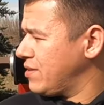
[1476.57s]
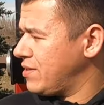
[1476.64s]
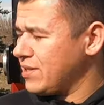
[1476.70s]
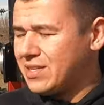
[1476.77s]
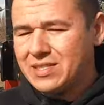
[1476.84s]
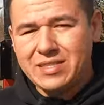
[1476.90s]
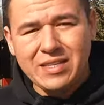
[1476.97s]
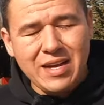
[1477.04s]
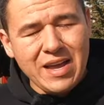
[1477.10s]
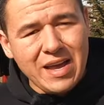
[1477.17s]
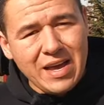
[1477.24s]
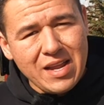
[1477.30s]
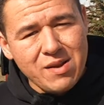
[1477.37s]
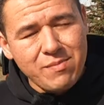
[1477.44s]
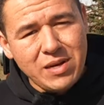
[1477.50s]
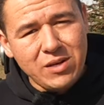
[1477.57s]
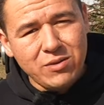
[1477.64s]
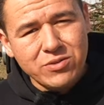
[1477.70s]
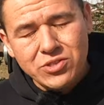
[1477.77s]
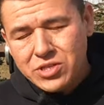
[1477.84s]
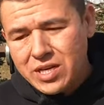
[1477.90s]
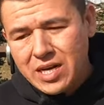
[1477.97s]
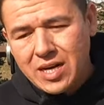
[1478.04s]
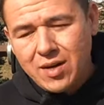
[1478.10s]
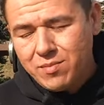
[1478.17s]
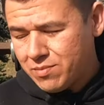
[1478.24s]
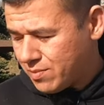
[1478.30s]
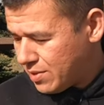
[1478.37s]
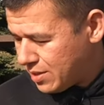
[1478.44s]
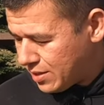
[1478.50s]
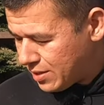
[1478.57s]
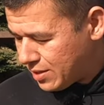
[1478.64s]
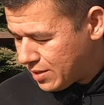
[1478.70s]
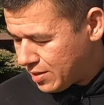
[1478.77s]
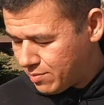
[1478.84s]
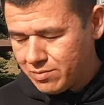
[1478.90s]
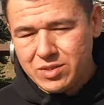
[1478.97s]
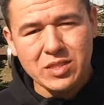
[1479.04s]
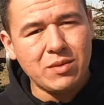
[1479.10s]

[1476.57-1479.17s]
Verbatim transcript: this I had at my own shop, um,